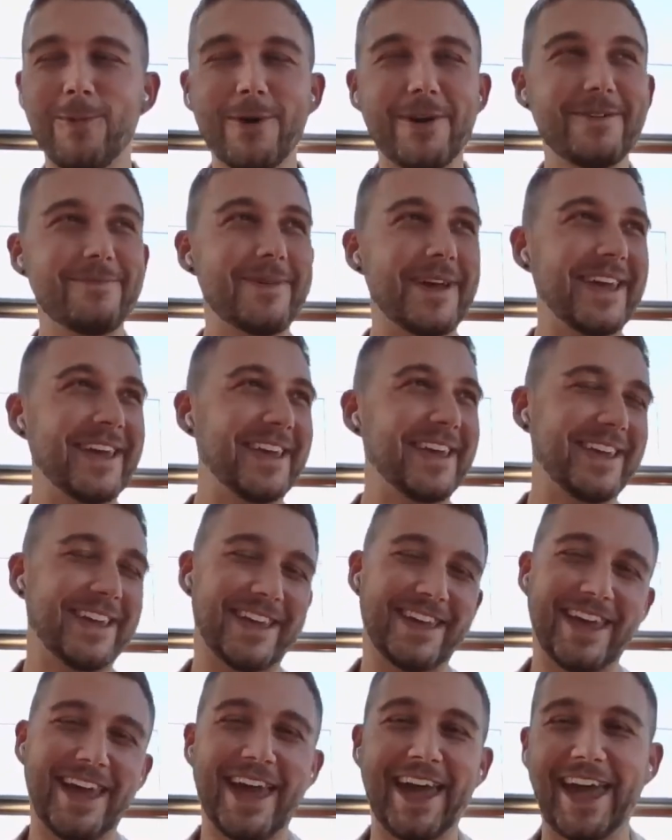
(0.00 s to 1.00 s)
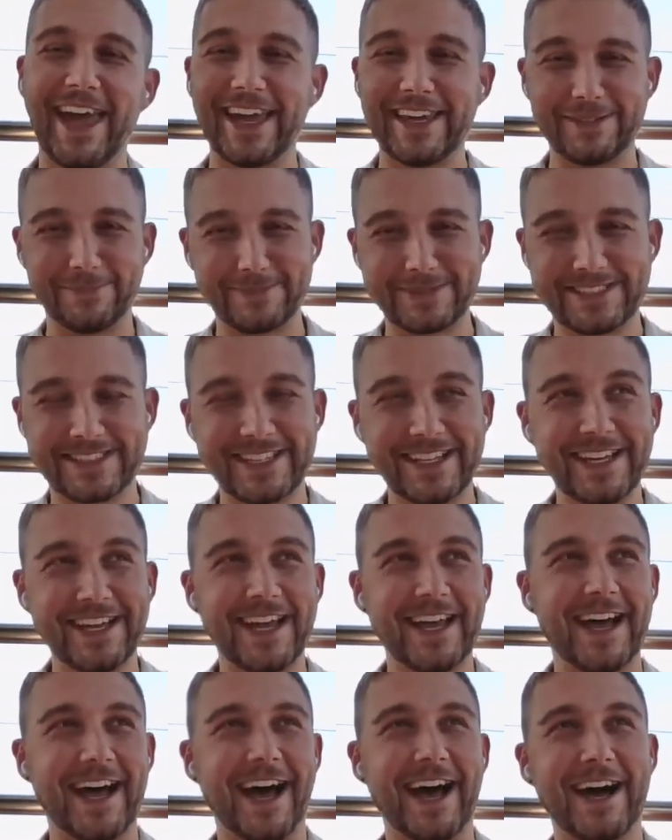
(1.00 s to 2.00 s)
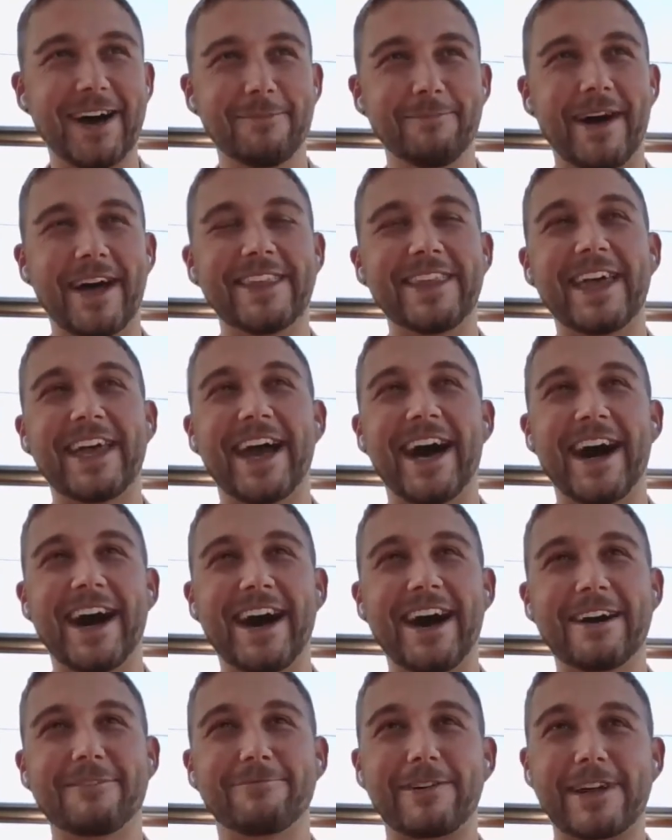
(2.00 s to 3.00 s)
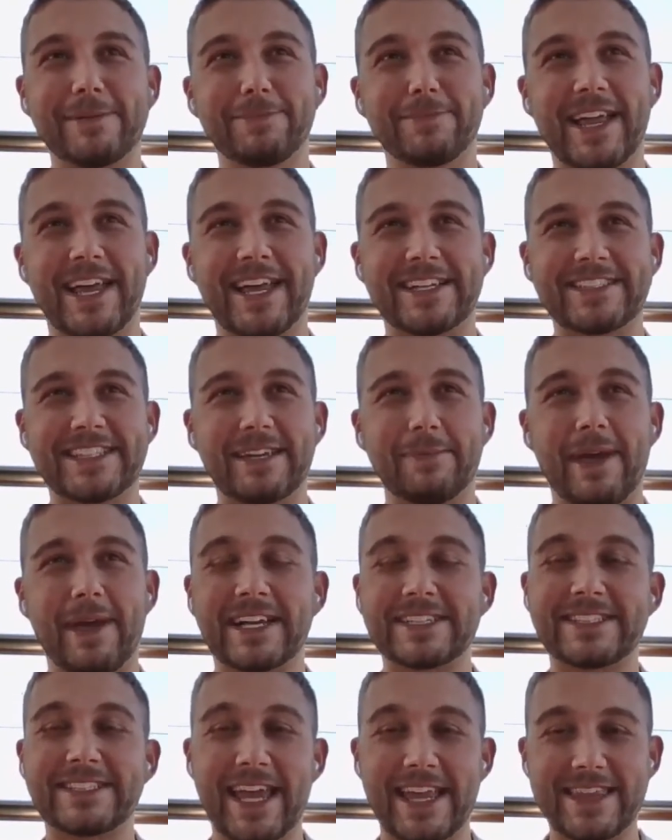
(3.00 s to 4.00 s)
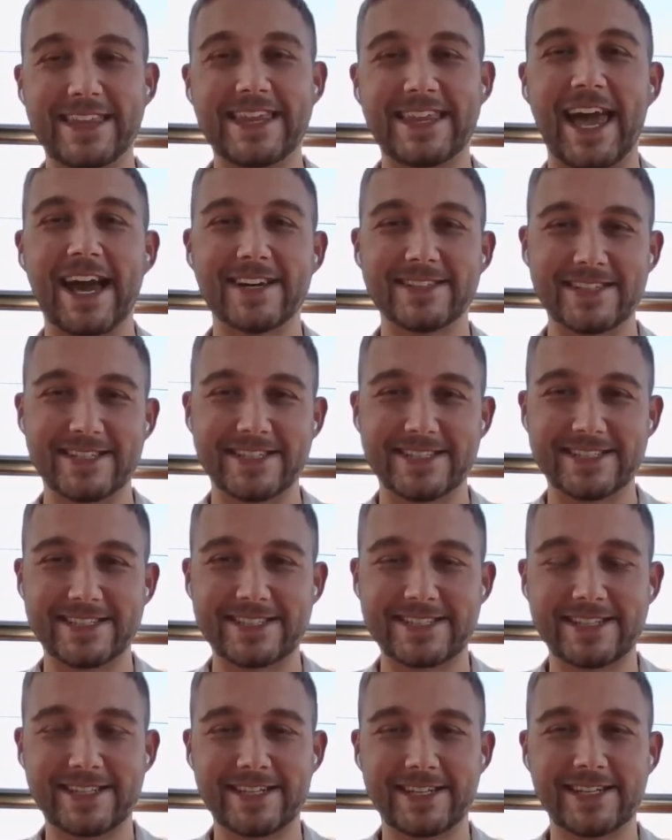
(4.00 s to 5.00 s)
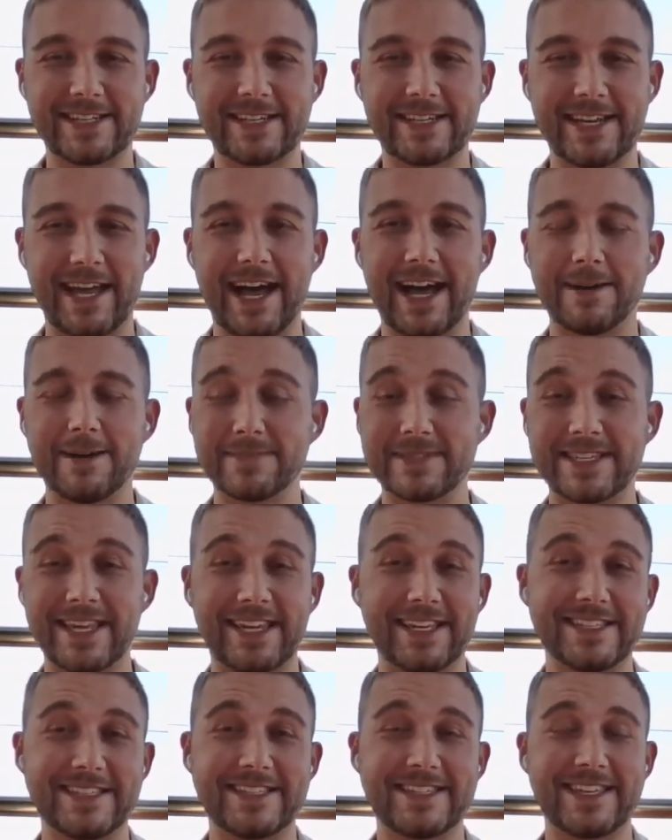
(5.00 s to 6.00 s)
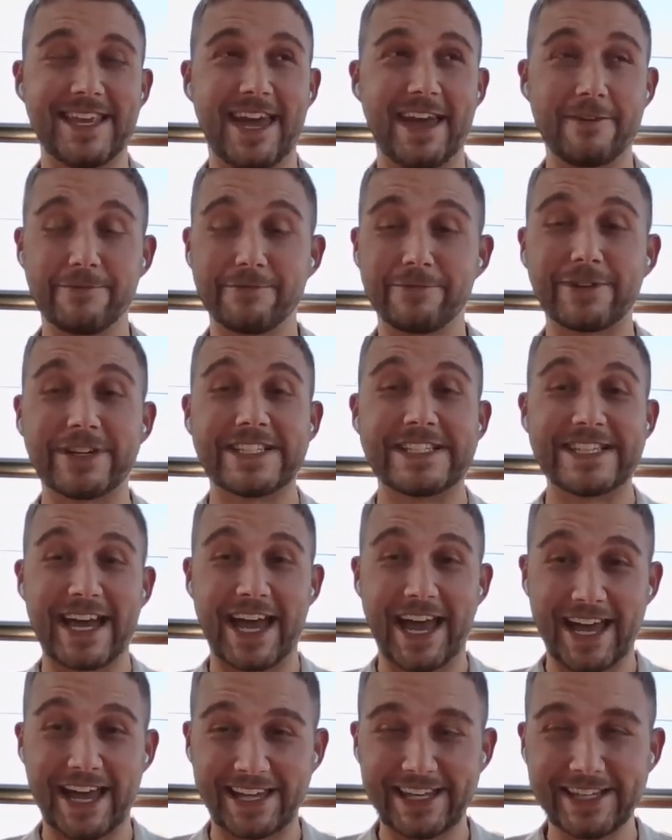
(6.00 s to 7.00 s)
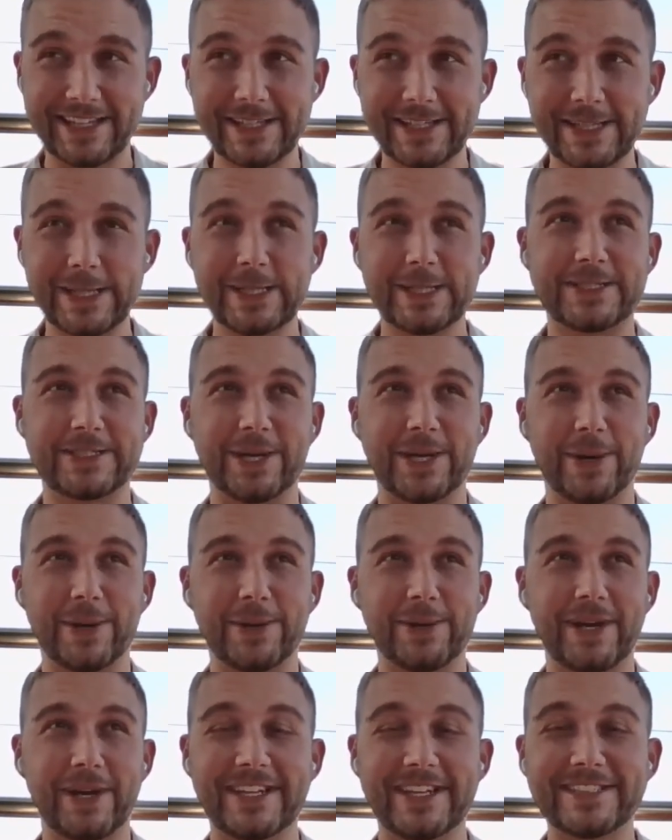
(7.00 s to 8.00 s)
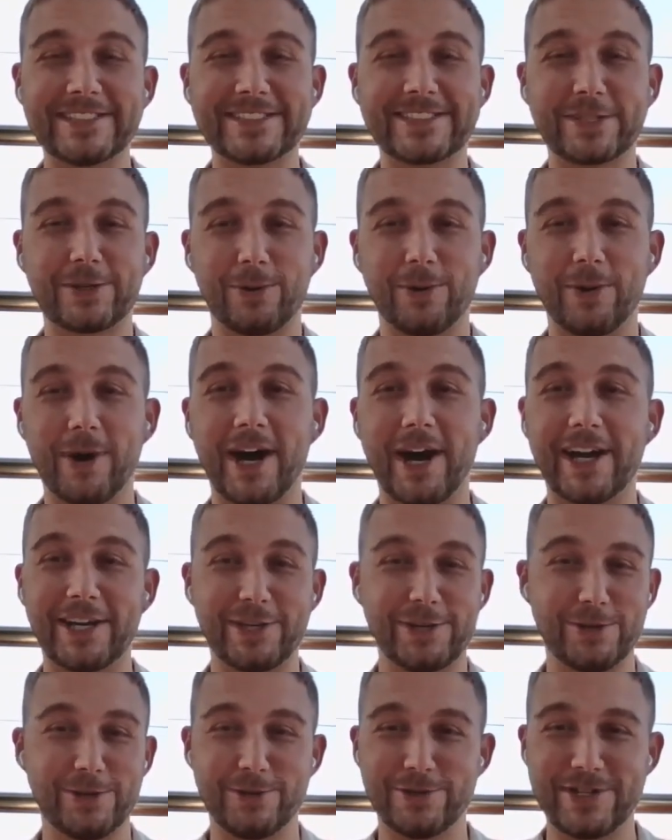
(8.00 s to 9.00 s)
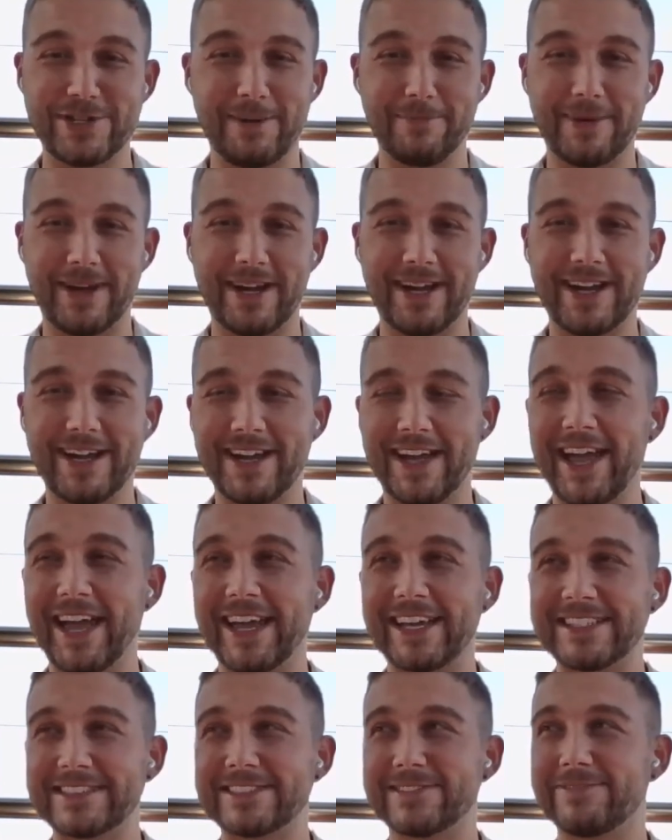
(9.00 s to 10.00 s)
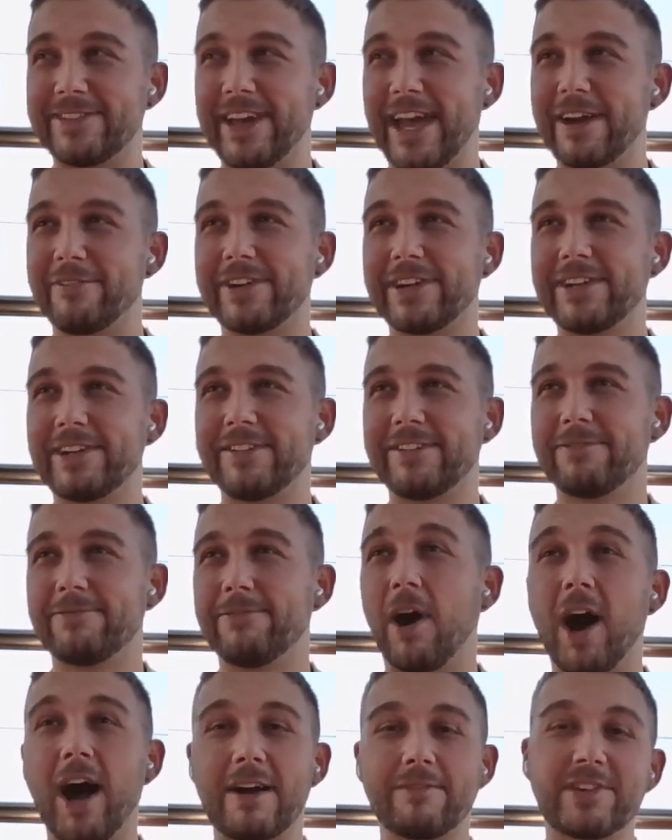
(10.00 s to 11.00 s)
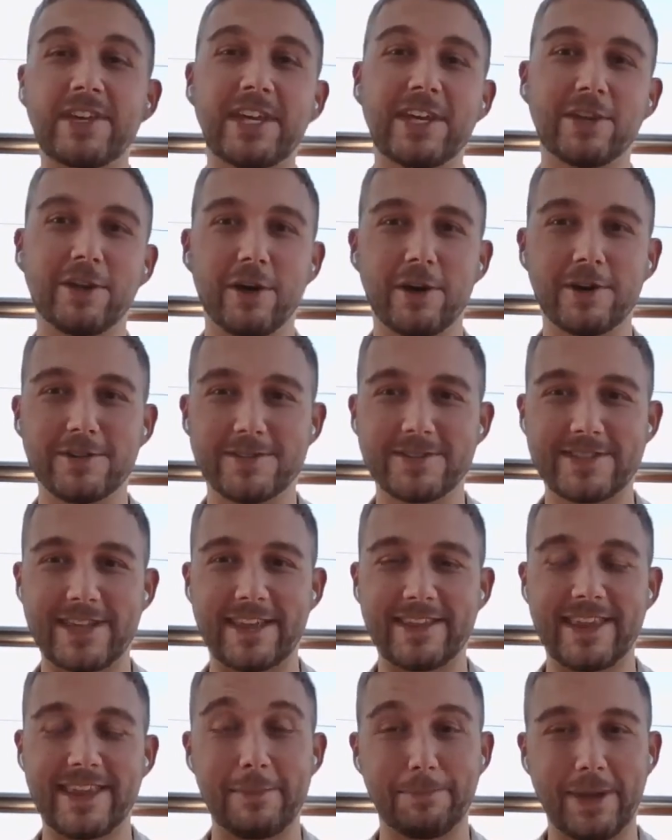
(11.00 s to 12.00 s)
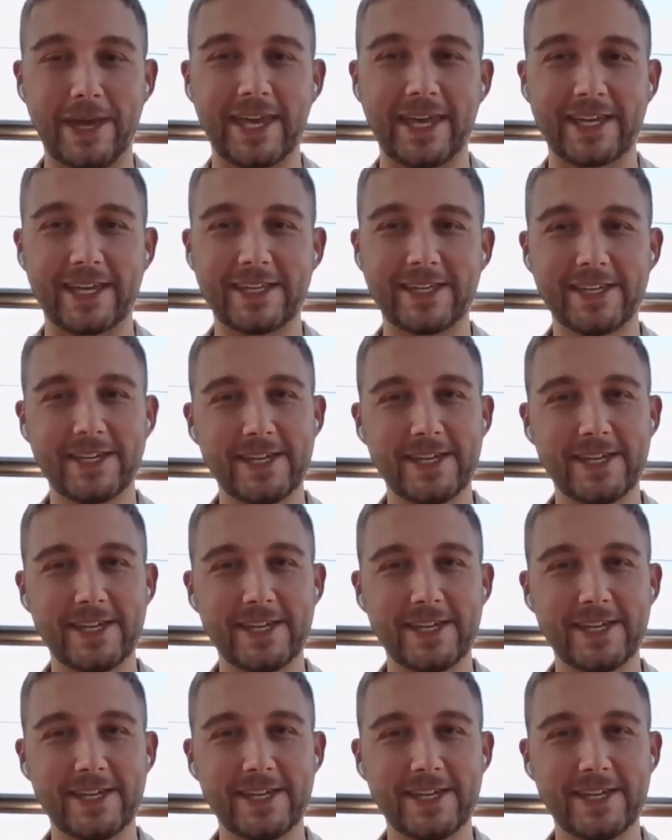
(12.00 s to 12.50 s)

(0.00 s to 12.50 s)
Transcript: would be heaps. Um, and they are replanting about 10,000 um, seeds every day. So it is quite a huge number. And for every five kilos that they pick,